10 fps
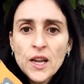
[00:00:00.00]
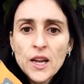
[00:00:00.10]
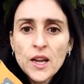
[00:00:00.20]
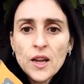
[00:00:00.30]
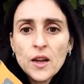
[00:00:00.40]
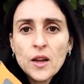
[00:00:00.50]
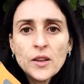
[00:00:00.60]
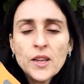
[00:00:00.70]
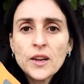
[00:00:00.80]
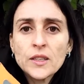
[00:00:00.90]

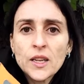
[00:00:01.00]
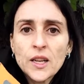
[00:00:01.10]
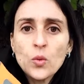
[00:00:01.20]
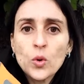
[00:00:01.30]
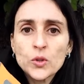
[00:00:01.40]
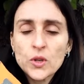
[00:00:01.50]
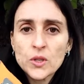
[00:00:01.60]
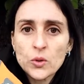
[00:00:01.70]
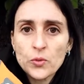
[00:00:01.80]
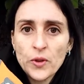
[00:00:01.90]
near the water
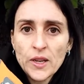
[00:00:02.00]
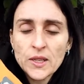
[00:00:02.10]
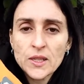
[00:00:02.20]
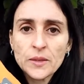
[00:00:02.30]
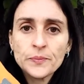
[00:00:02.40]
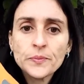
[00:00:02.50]
surface.